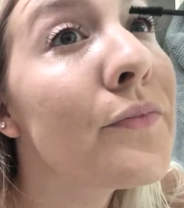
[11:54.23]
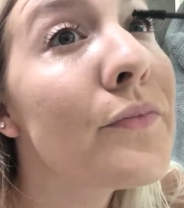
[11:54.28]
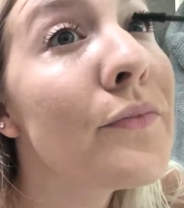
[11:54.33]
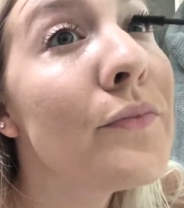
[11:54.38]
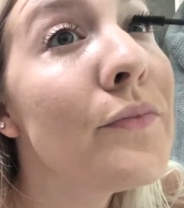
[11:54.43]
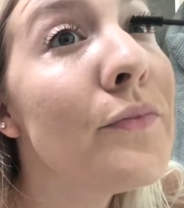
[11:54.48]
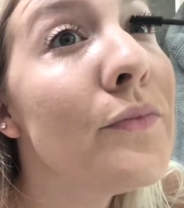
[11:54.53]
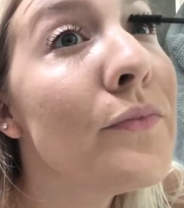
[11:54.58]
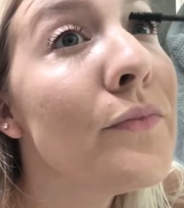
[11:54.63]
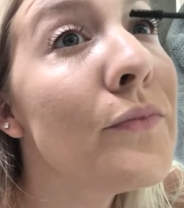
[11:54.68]

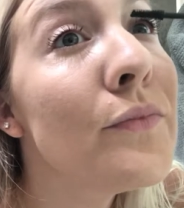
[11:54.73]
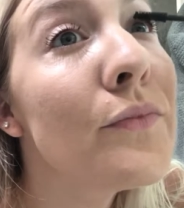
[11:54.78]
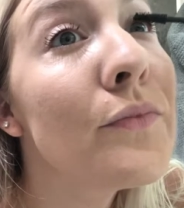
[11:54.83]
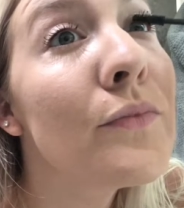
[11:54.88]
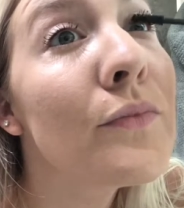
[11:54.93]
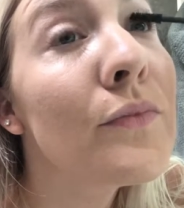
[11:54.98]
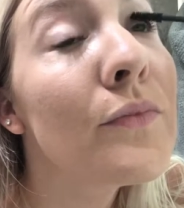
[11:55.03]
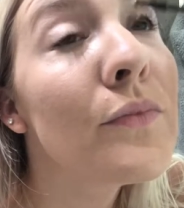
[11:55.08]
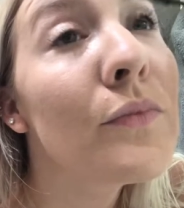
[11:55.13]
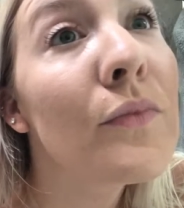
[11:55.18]

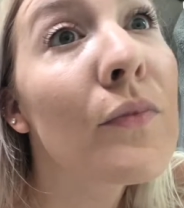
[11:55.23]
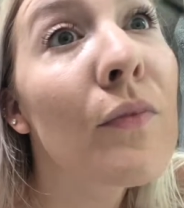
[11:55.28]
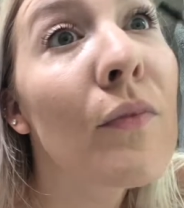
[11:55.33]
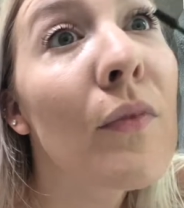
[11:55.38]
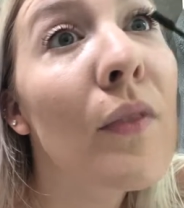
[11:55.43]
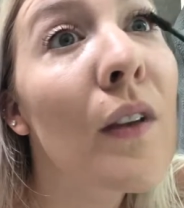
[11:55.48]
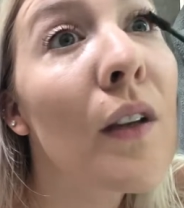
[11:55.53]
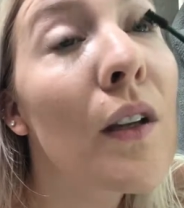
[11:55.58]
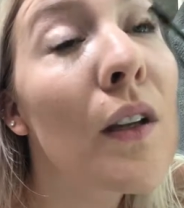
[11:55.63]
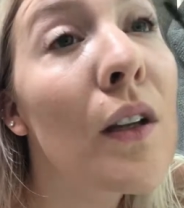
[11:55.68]

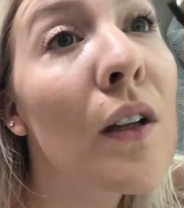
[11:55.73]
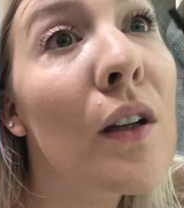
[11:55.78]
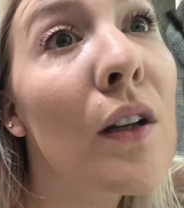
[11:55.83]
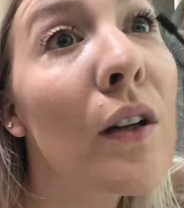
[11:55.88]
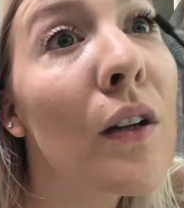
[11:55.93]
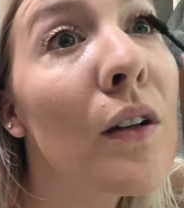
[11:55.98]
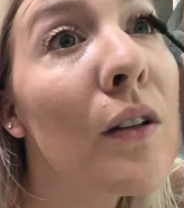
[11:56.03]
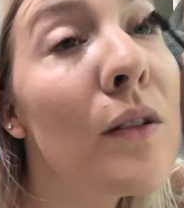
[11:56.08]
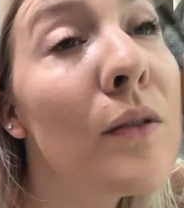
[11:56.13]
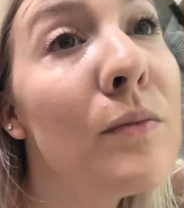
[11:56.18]

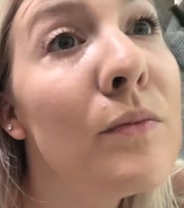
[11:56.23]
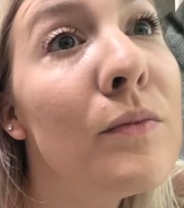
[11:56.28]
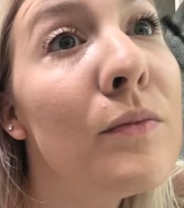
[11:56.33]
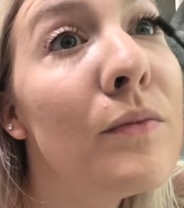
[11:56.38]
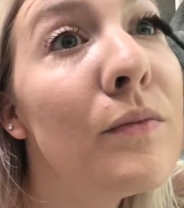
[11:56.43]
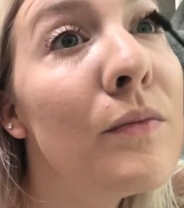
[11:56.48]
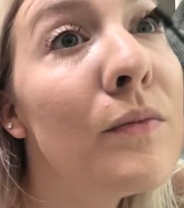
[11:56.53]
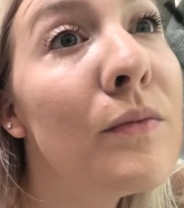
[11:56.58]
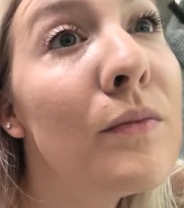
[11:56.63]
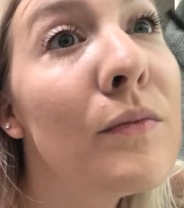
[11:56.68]

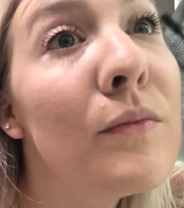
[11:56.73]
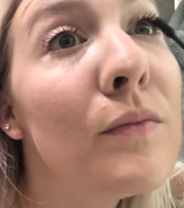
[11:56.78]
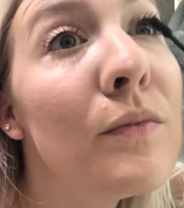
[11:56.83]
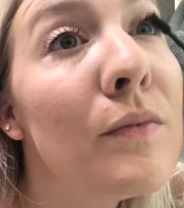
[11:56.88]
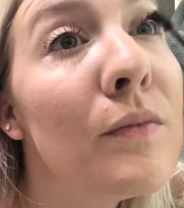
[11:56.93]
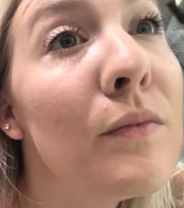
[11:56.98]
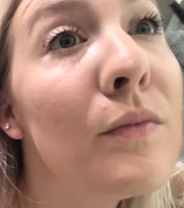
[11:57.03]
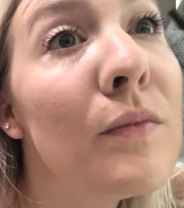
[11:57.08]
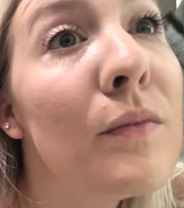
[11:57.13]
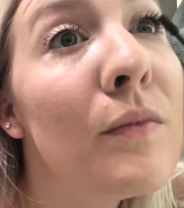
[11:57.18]

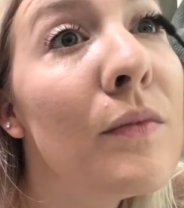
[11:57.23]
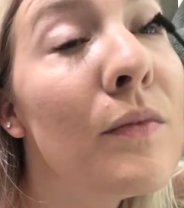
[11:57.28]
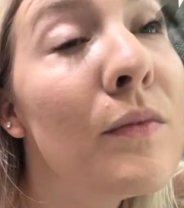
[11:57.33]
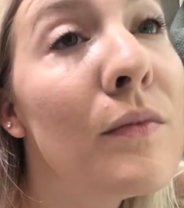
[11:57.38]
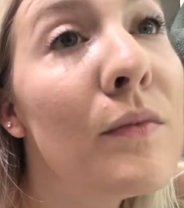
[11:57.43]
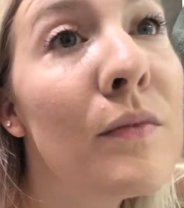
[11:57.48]
Nothing is said.